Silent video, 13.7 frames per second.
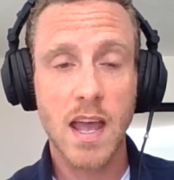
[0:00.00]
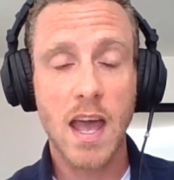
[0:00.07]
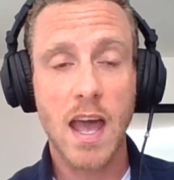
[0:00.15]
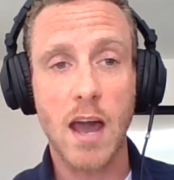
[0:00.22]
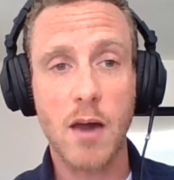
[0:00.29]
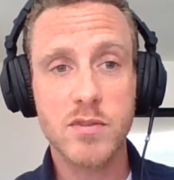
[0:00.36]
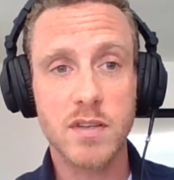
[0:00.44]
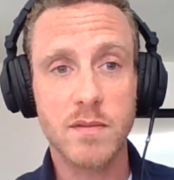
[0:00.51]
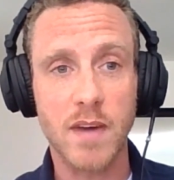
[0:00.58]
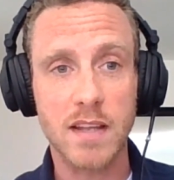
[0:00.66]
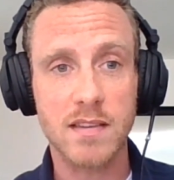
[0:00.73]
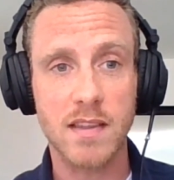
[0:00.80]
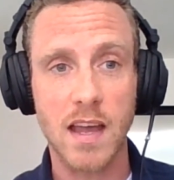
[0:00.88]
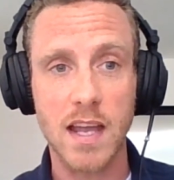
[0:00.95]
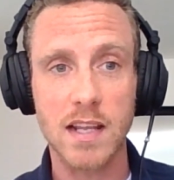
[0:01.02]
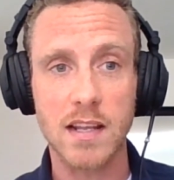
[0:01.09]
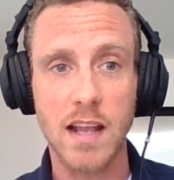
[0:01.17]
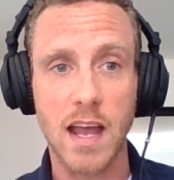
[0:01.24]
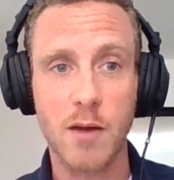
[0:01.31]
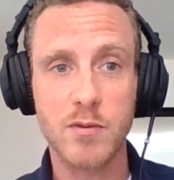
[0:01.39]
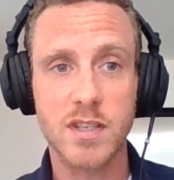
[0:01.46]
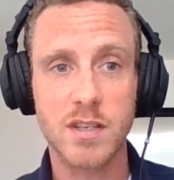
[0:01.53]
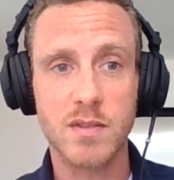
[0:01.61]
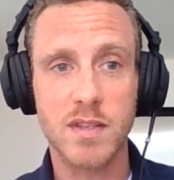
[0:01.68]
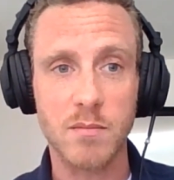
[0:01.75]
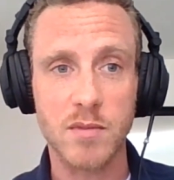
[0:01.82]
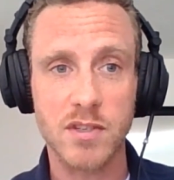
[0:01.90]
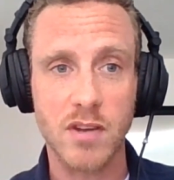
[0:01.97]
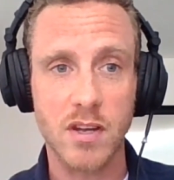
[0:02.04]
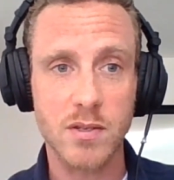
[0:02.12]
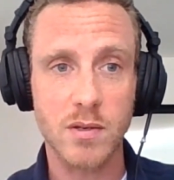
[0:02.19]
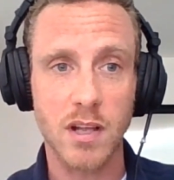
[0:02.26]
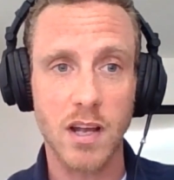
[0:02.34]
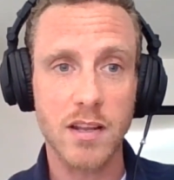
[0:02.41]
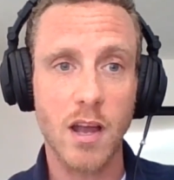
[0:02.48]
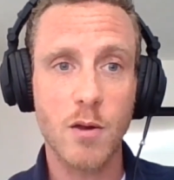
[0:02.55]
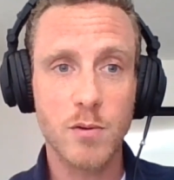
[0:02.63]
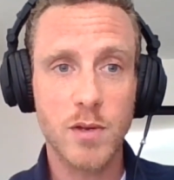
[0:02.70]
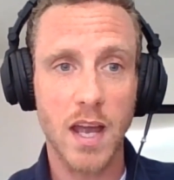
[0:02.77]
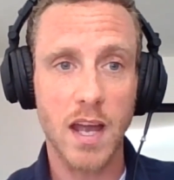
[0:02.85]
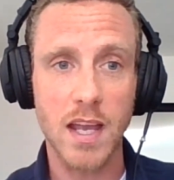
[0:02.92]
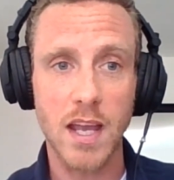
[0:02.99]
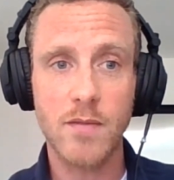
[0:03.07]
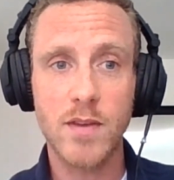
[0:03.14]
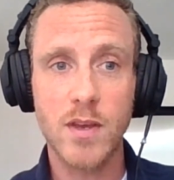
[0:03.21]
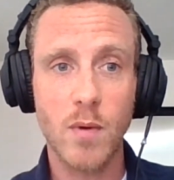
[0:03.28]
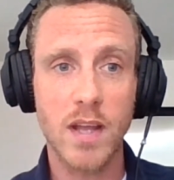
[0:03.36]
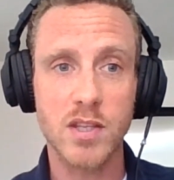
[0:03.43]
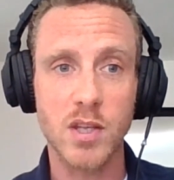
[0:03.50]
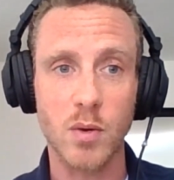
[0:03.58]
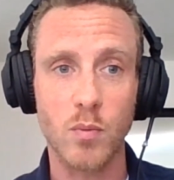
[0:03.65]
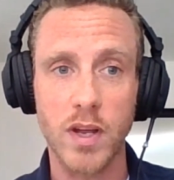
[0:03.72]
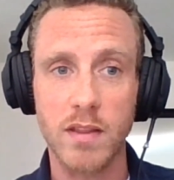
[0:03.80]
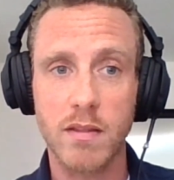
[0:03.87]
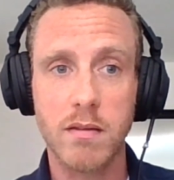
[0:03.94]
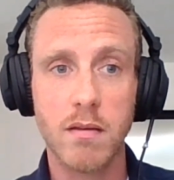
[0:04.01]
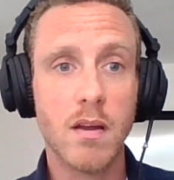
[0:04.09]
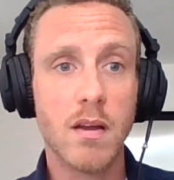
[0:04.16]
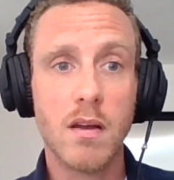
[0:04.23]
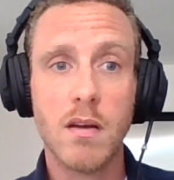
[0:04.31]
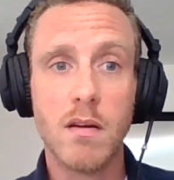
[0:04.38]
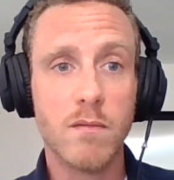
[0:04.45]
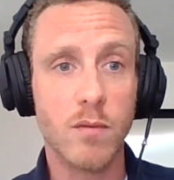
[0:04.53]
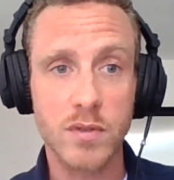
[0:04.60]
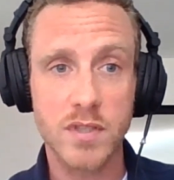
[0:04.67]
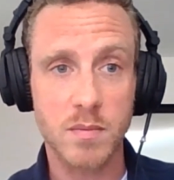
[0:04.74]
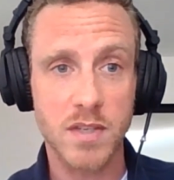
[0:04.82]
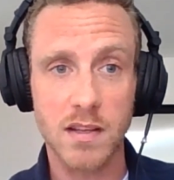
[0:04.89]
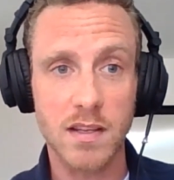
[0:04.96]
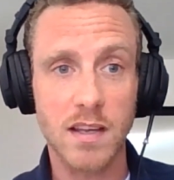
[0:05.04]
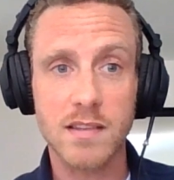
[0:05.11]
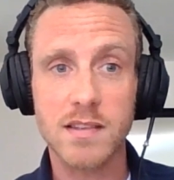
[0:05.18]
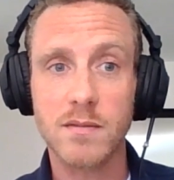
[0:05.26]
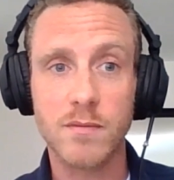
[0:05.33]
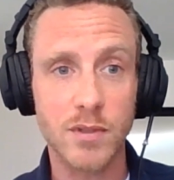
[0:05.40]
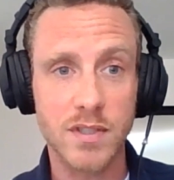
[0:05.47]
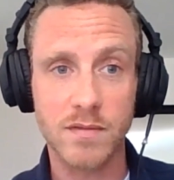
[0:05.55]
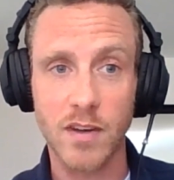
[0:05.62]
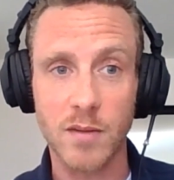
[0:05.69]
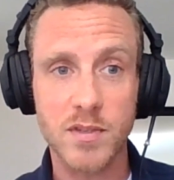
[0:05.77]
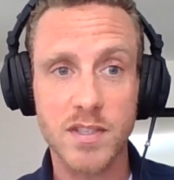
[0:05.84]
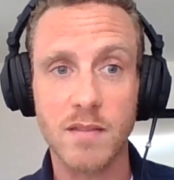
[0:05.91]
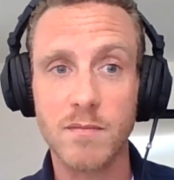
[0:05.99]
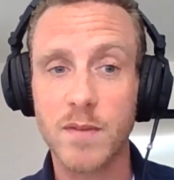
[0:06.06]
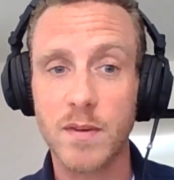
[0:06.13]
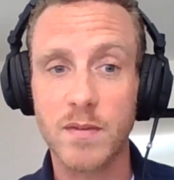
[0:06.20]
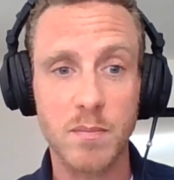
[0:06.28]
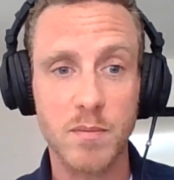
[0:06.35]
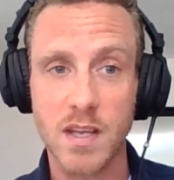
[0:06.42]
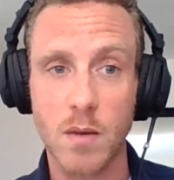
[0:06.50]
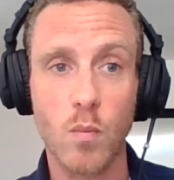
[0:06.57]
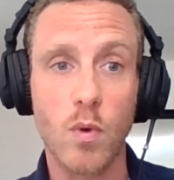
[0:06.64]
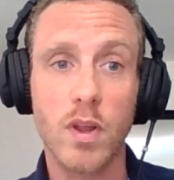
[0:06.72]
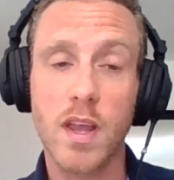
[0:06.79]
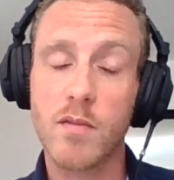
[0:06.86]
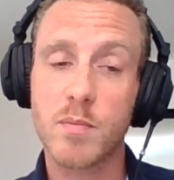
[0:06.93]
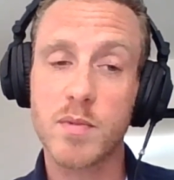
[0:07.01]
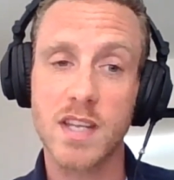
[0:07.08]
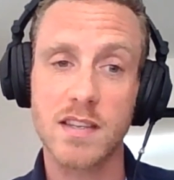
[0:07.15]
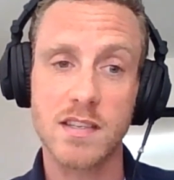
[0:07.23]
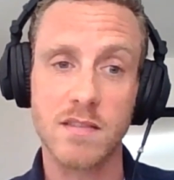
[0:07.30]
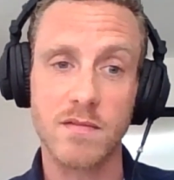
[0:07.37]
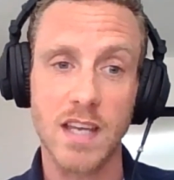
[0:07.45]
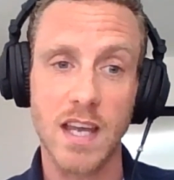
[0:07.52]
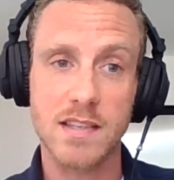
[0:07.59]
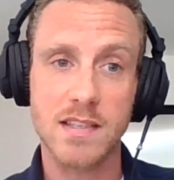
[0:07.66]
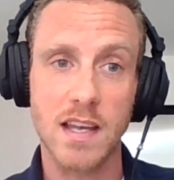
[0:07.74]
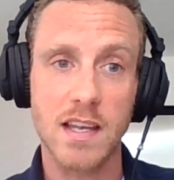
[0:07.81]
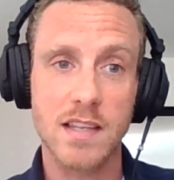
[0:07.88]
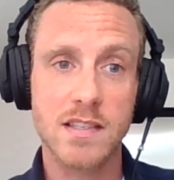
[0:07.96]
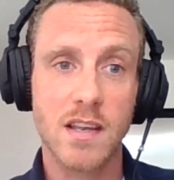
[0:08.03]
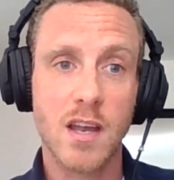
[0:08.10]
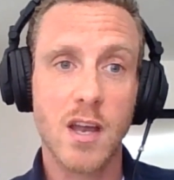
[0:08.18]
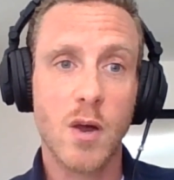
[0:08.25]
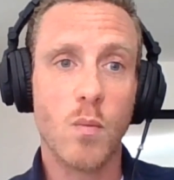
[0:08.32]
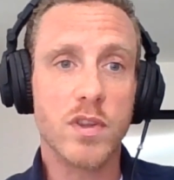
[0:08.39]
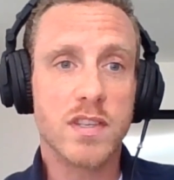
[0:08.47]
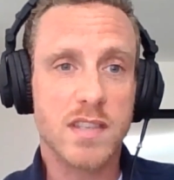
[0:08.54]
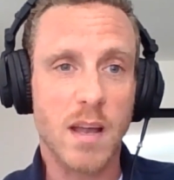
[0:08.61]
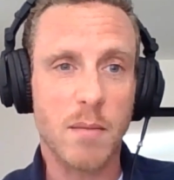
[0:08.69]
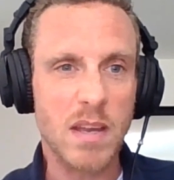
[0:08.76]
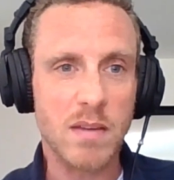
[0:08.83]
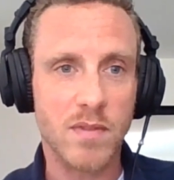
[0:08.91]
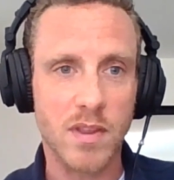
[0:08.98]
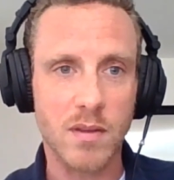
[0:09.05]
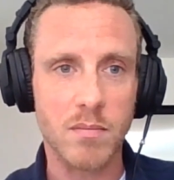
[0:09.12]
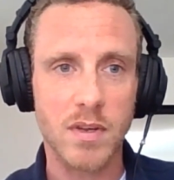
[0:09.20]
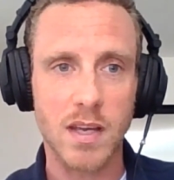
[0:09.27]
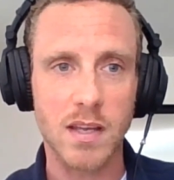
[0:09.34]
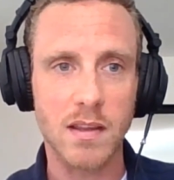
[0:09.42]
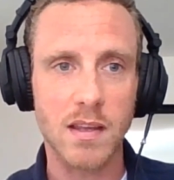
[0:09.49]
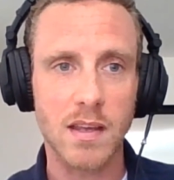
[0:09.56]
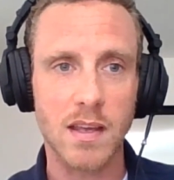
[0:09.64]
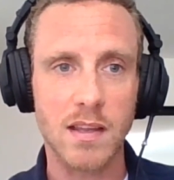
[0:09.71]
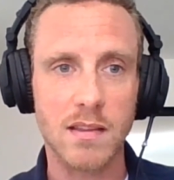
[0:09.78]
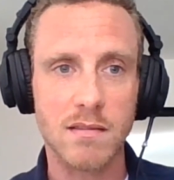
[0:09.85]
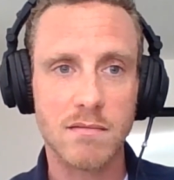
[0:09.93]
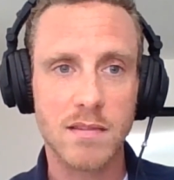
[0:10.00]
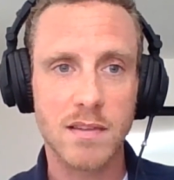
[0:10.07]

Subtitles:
How do you factor that in, and how do you demonstrate to a client, okay, if you end up with 40% of the assets, 45%, 50%, whatever percentage of the assets, what does that mean for them in